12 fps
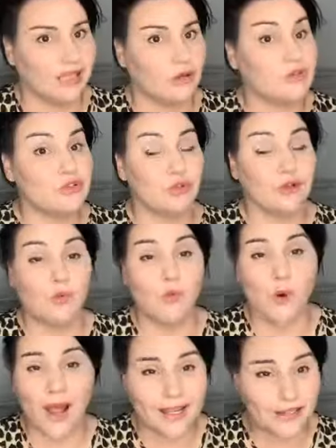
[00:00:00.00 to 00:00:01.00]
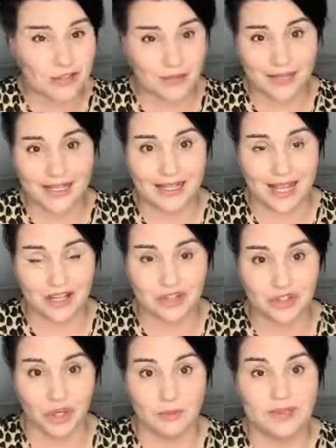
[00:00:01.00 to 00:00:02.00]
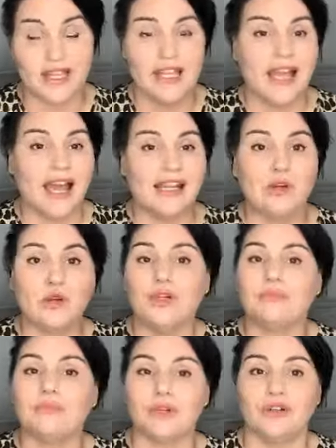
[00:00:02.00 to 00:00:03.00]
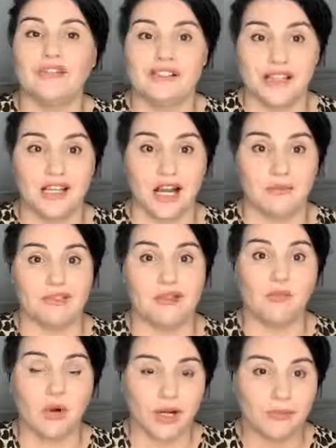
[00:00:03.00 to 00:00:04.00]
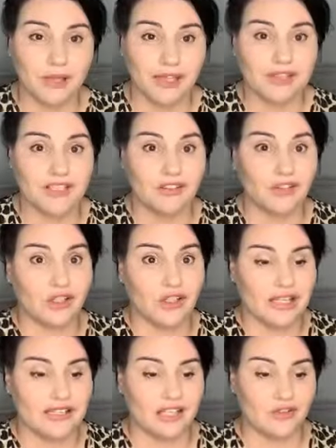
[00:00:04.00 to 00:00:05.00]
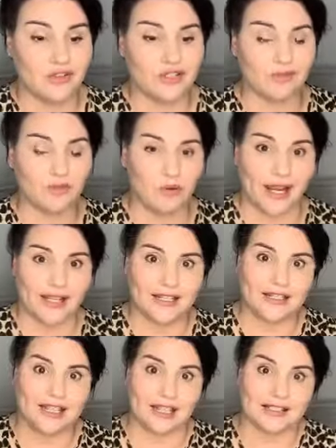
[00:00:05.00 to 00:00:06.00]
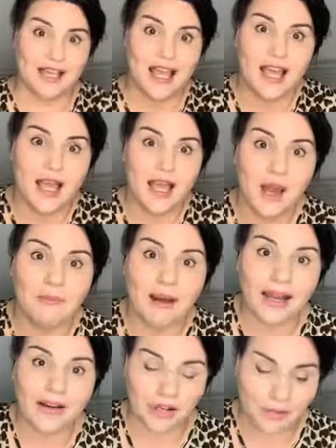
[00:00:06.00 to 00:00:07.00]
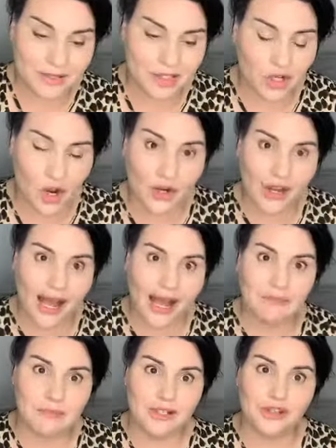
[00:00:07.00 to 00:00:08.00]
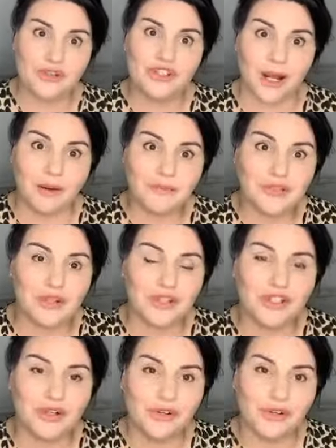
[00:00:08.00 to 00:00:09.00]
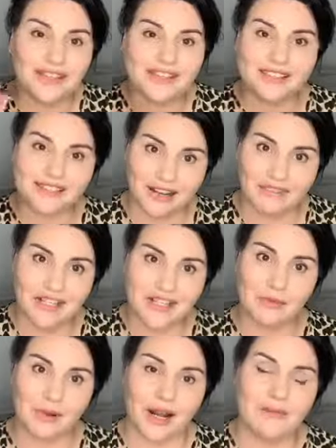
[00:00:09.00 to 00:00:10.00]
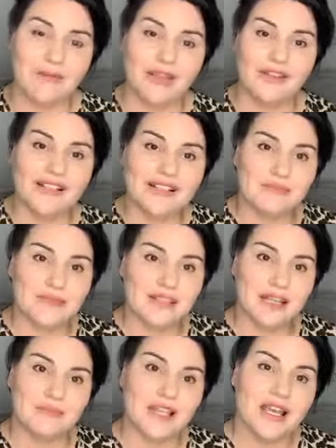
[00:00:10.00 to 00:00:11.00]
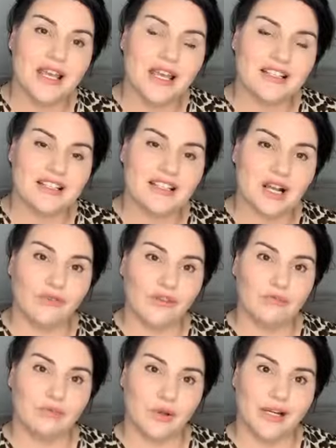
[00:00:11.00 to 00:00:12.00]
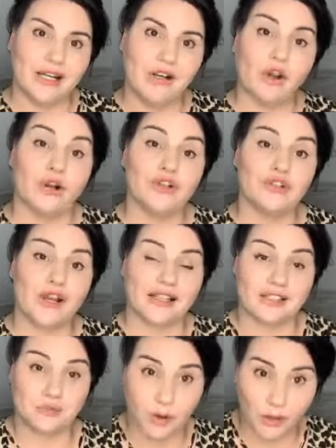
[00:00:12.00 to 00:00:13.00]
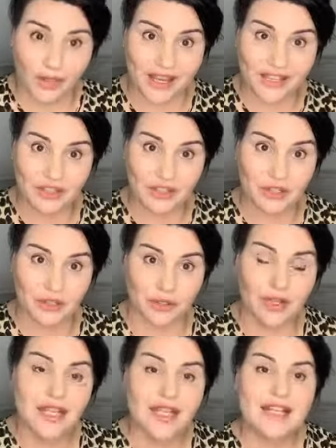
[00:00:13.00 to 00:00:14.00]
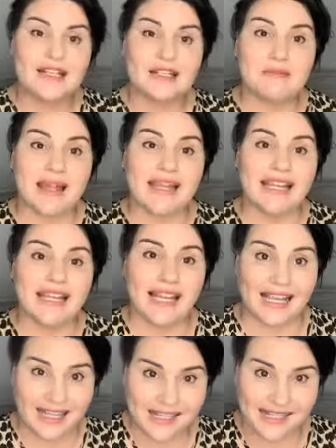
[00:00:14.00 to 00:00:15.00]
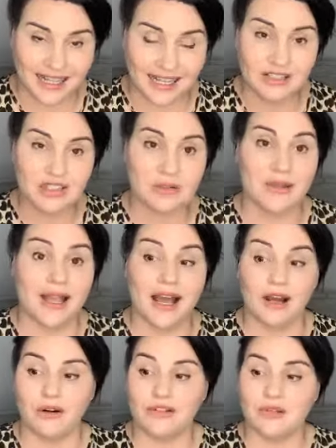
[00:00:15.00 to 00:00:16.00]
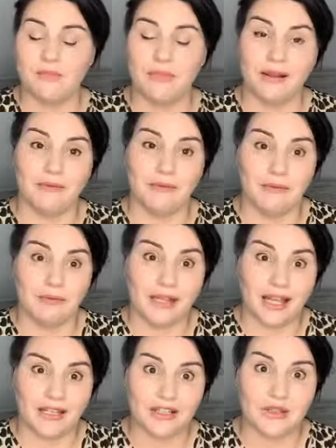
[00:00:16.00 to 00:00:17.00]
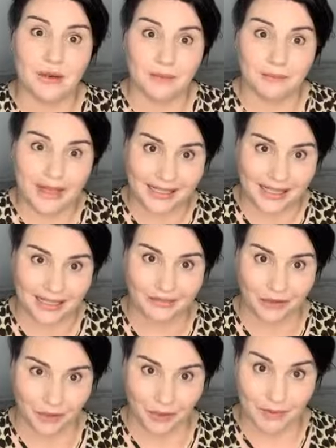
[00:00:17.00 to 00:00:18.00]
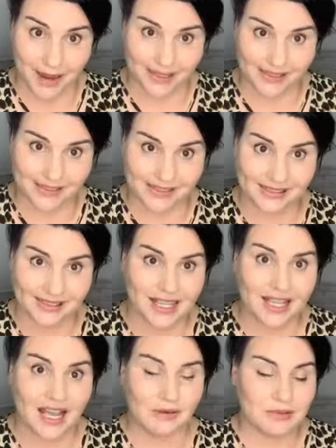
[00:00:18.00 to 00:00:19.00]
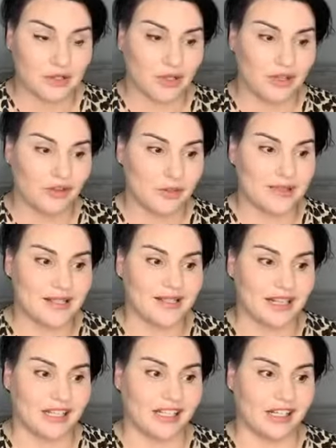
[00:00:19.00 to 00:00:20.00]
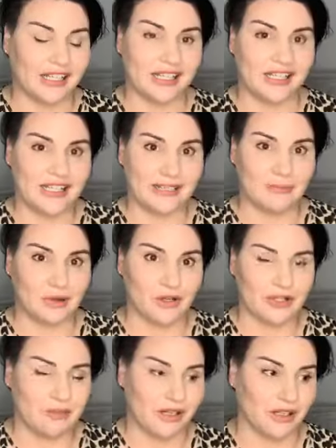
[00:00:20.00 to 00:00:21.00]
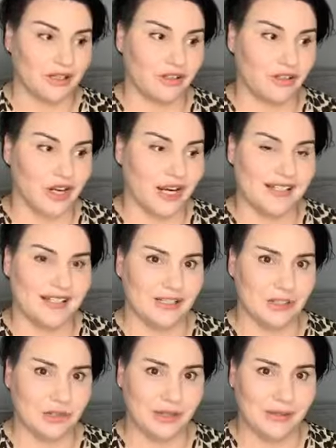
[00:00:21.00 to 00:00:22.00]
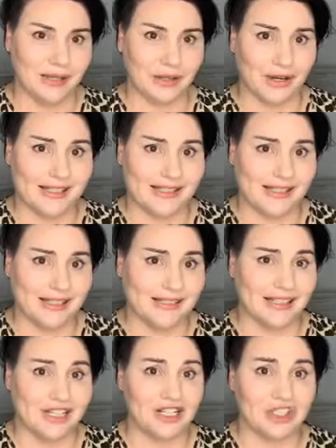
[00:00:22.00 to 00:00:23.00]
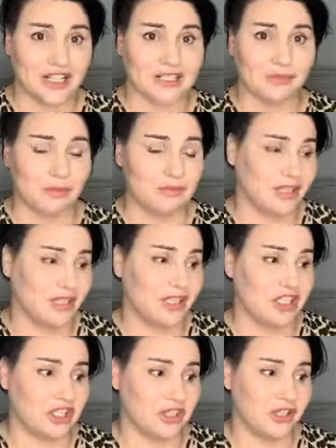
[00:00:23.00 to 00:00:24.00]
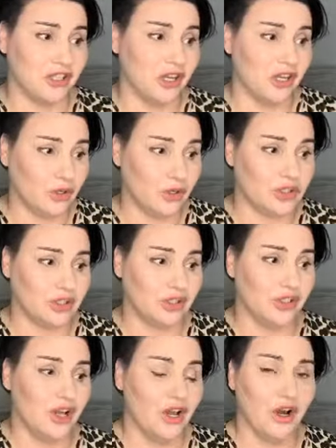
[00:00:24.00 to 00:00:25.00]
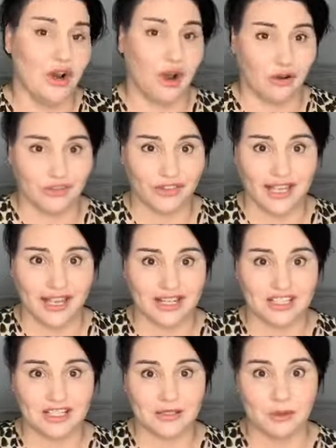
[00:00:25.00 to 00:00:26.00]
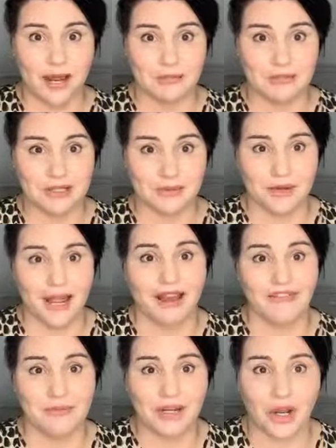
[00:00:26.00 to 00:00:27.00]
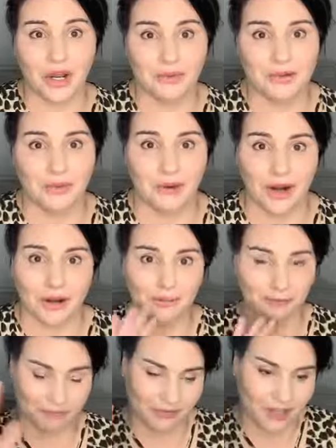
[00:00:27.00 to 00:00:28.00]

He was doing way too many cash jobs and he couldn't prove his income. So what I'm going to do is give you some great tips. Margaret, I'm so happy you jumped on. You're going to love this one. I'm giving some tips to self-employed and contractors, what they can do to make it easier to be able to lend money from the banks. I'm sorry if I'm stuttering. Gizmo's a bit crazy and doing a bit crazy things, and he just ripped a cushion off the couch. That's what happens when I haven't been home in a while.